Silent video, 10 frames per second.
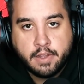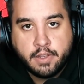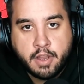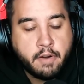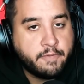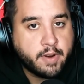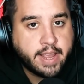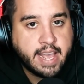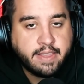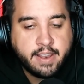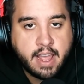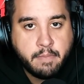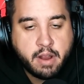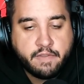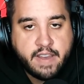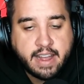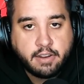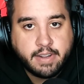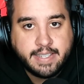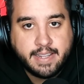Don't forget the Nightmare
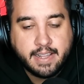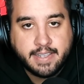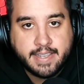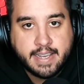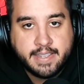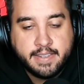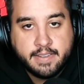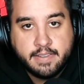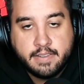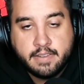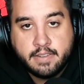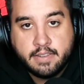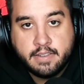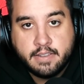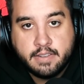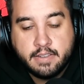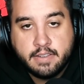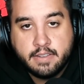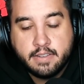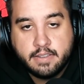Factory still exists.
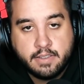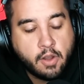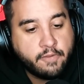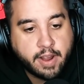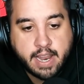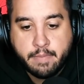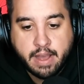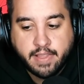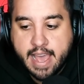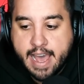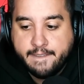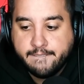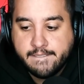Don't forget about that.